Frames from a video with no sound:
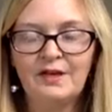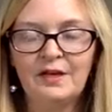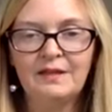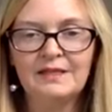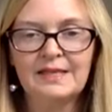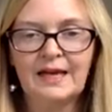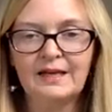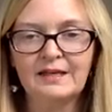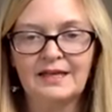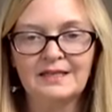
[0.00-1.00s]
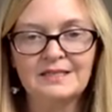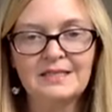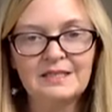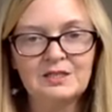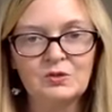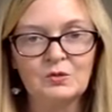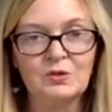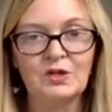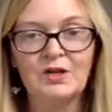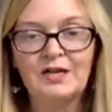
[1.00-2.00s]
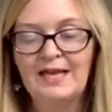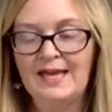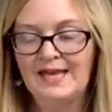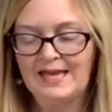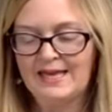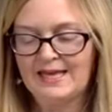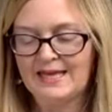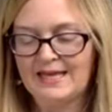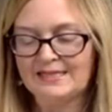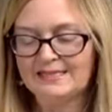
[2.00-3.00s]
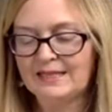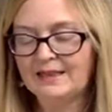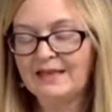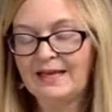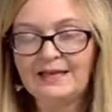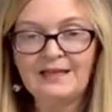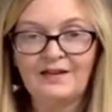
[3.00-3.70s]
found these at an antique store, and I